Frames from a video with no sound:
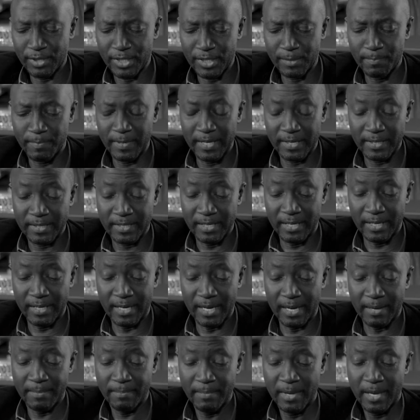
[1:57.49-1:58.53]
speaks in
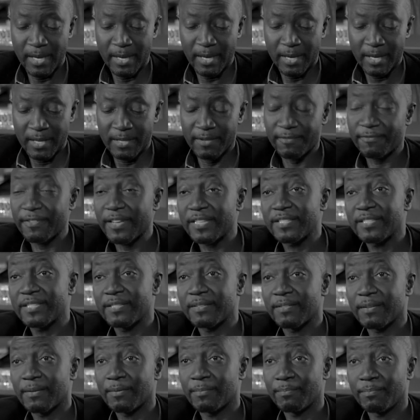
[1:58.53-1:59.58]
the first
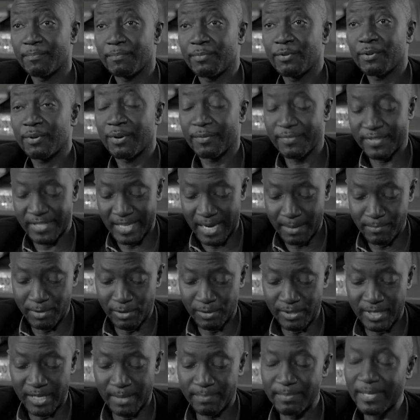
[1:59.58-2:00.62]
book of Samuel,
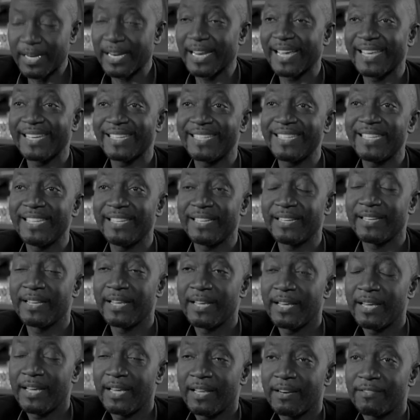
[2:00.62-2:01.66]
chapter 19,
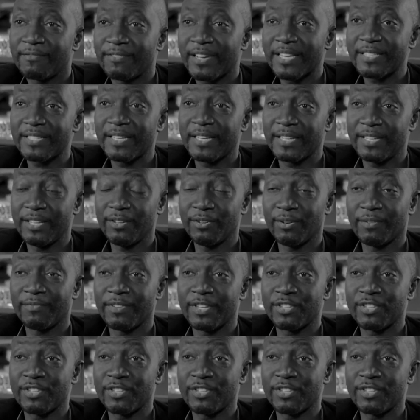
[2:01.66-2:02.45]
verse 18, of a